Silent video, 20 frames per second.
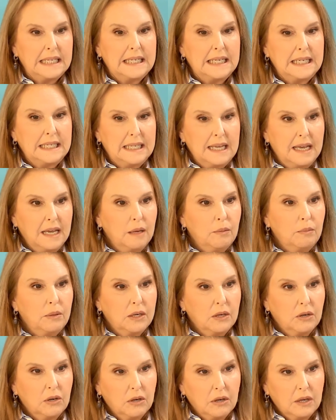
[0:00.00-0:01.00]
Today,
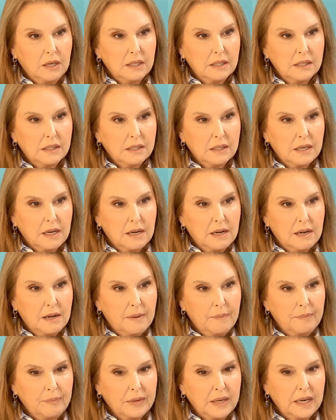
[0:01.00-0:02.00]
because
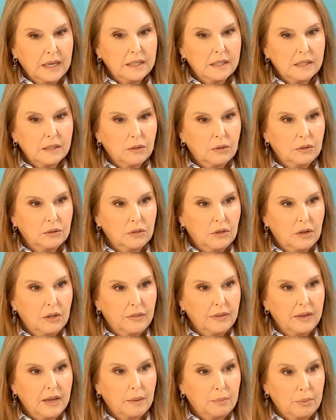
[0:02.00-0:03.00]
I sold
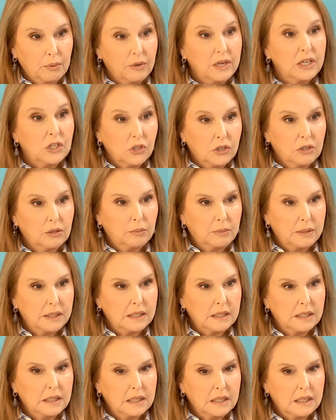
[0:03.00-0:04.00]
all the operational
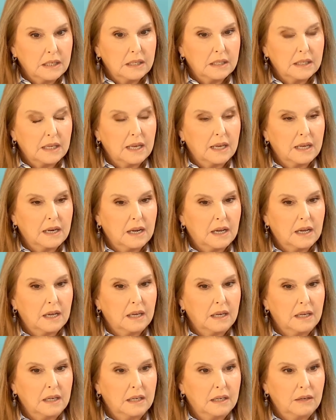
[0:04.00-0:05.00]
businesses and
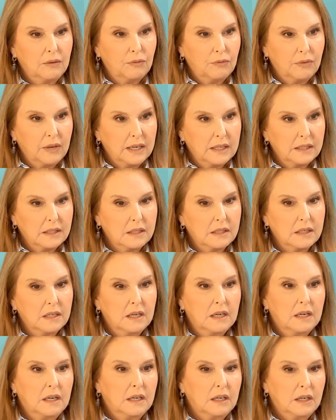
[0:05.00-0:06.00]
I invest,
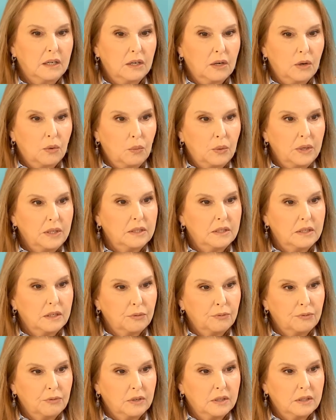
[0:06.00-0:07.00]
you know, with
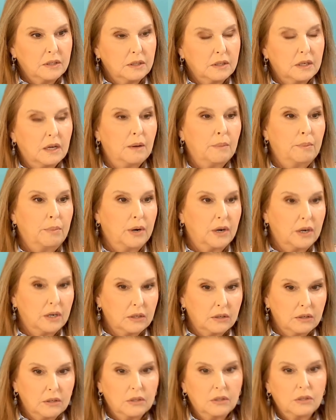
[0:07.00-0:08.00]
different
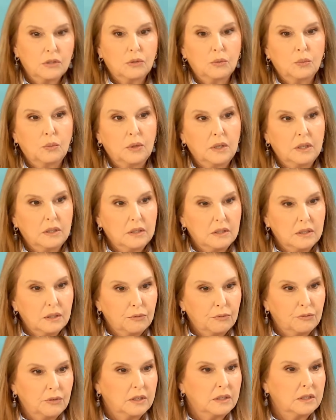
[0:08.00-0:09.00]
partners, with
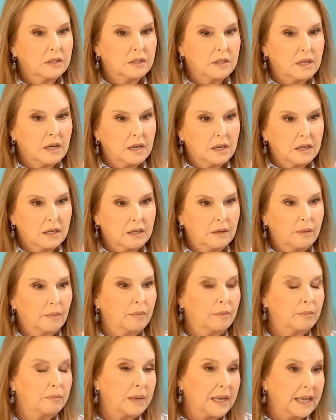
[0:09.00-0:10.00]
different
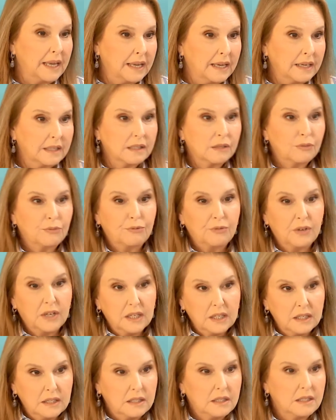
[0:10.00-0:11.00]
banks,
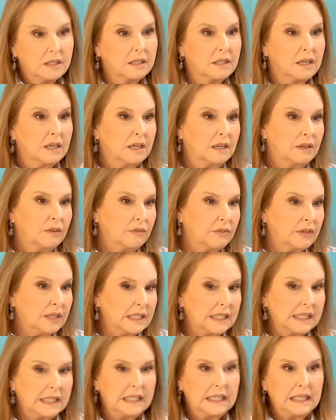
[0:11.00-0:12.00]
funds,
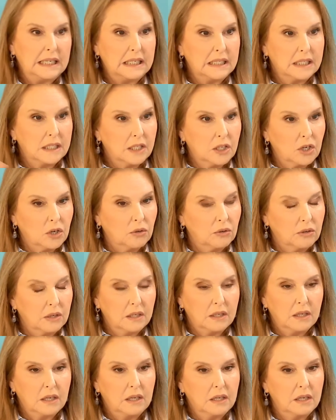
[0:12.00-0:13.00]
VCs, you know,
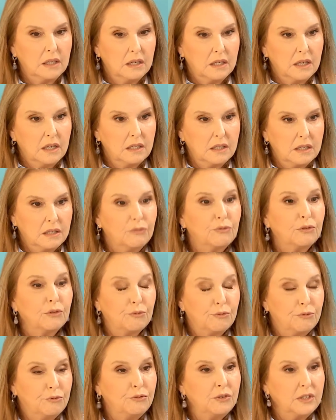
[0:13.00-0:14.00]
in
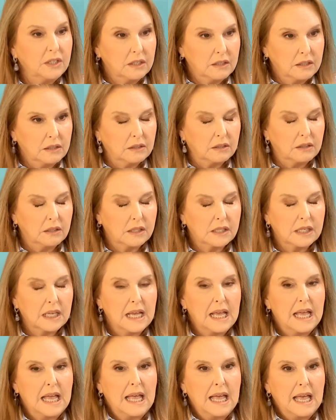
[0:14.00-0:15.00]
different vehicles,
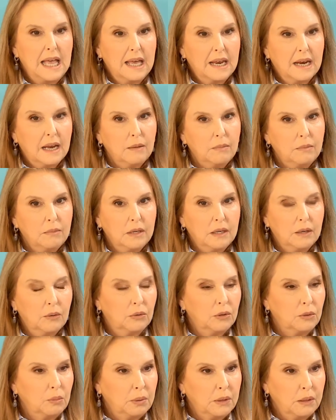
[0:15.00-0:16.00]
and I
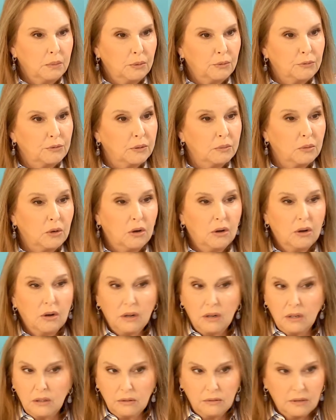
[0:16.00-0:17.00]
meet with people from
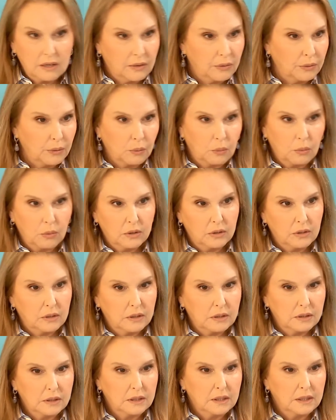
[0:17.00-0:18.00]
all around the
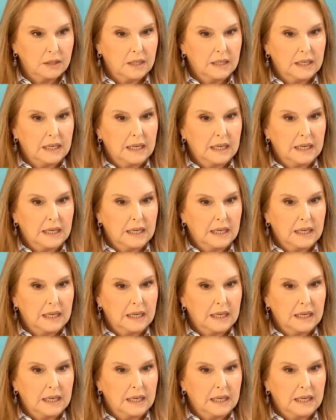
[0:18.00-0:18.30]
world.